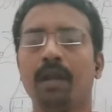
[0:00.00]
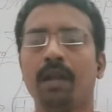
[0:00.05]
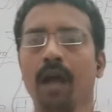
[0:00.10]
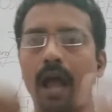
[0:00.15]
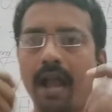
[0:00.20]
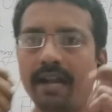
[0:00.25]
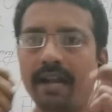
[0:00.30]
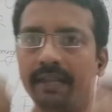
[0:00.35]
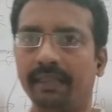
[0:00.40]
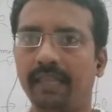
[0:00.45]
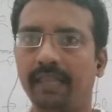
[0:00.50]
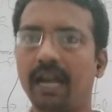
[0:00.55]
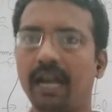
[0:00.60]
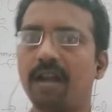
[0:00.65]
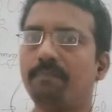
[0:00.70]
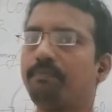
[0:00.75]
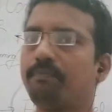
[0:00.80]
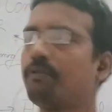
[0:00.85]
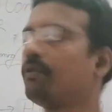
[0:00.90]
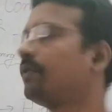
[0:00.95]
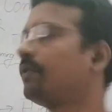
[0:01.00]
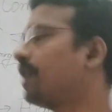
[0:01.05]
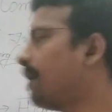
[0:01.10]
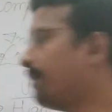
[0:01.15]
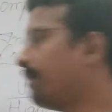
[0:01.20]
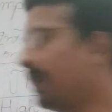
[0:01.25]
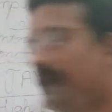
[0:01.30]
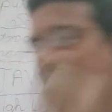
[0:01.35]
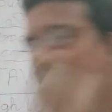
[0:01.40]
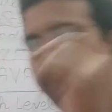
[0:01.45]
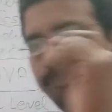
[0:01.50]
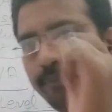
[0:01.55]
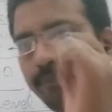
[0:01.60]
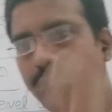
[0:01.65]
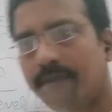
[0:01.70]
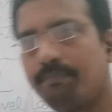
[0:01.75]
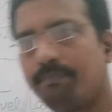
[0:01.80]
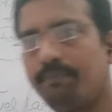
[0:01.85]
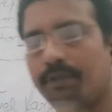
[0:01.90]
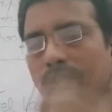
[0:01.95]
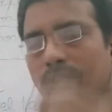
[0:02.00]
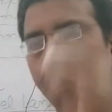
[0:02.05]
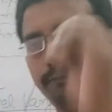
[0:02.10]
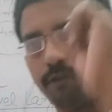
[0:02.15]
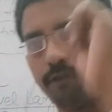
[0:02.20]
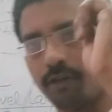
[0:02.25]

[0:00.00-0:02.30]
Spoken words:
and that programming purpose,